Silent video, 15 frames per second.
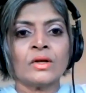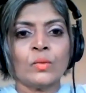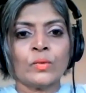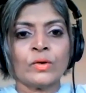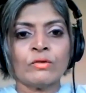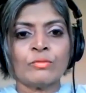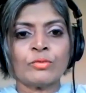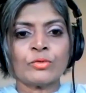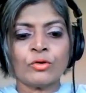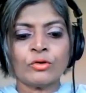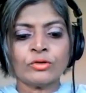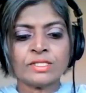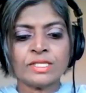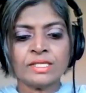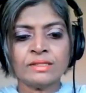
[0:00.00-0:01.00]
We
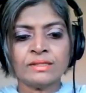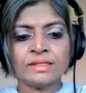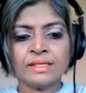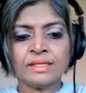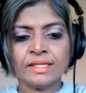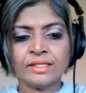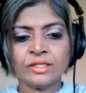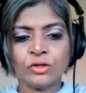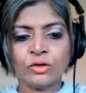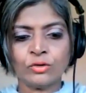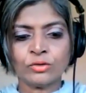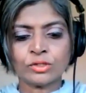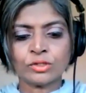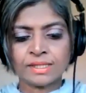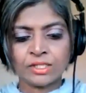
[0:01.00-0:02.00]
brought in the light codes
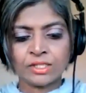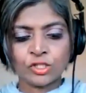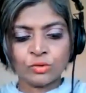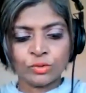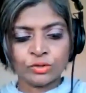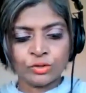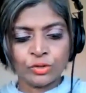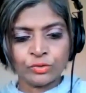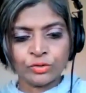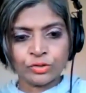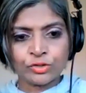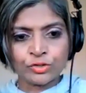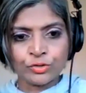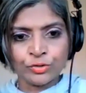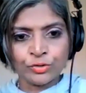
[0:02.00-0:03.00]
that you will know the
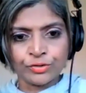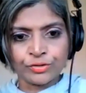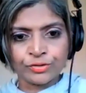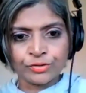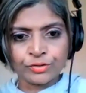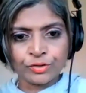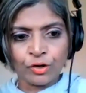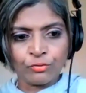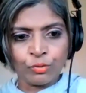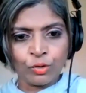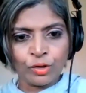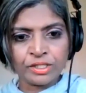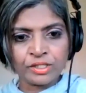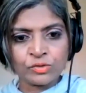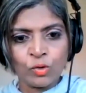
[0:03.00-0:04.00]
truths of what is
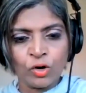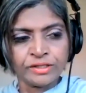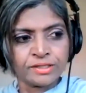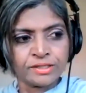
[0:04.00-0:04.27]
what.